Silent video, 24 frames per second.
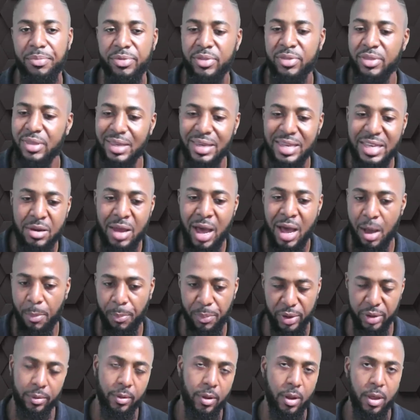it didn't
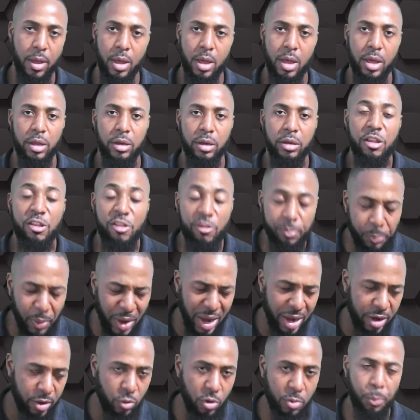happen.
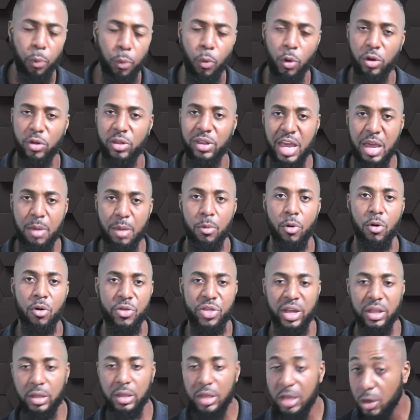Despite the reports came out
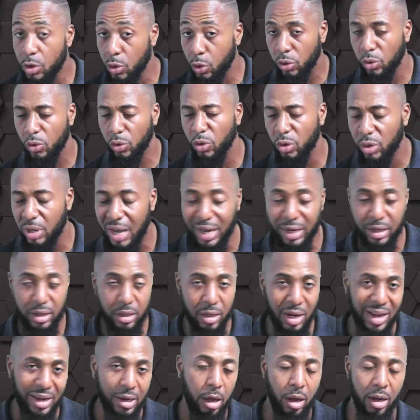that he looks good and
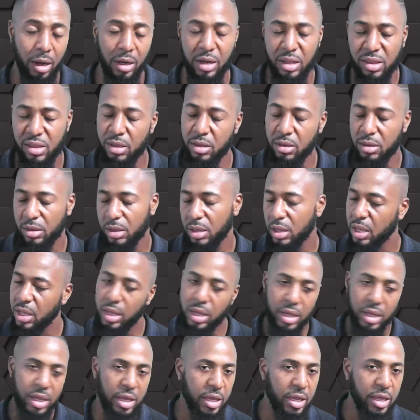all these things,
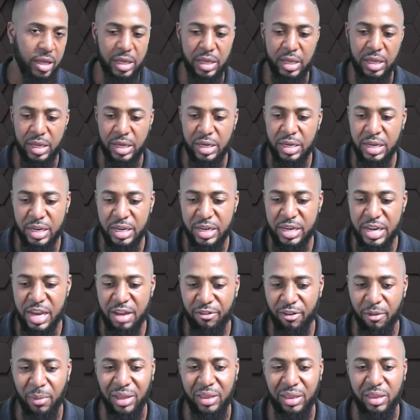it
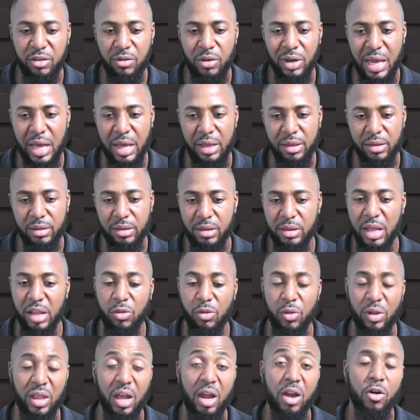never materialized. That's
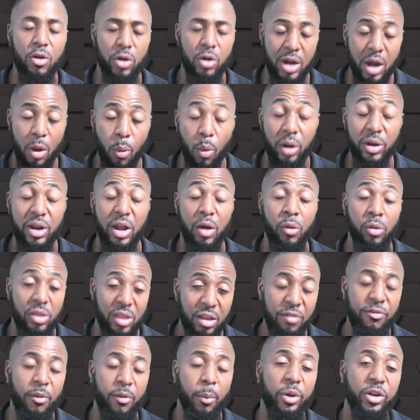what I heard. That's the
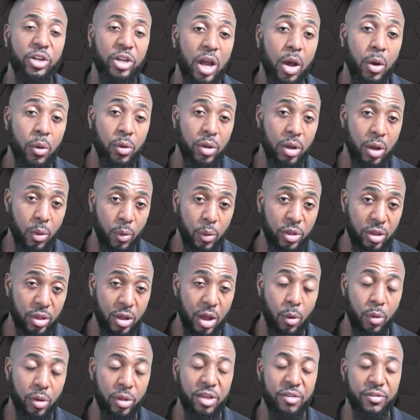information I
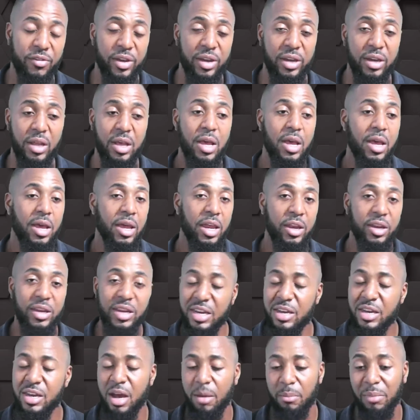was given. It
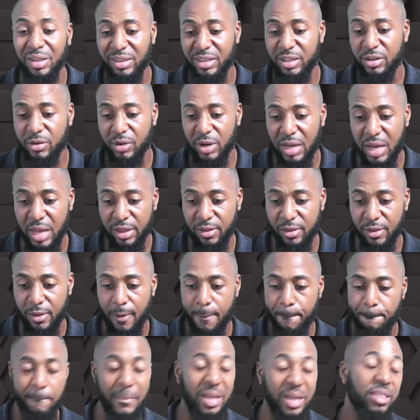did not materialize.
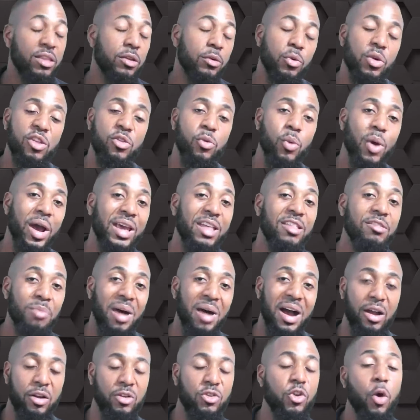That's the reason why he's
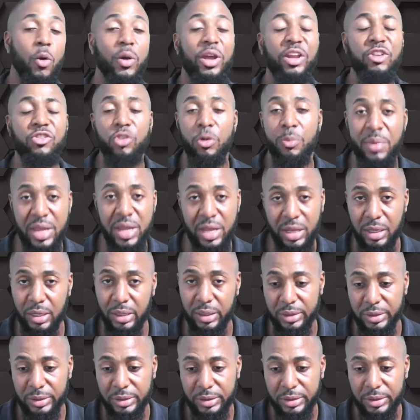back now in Jamaica.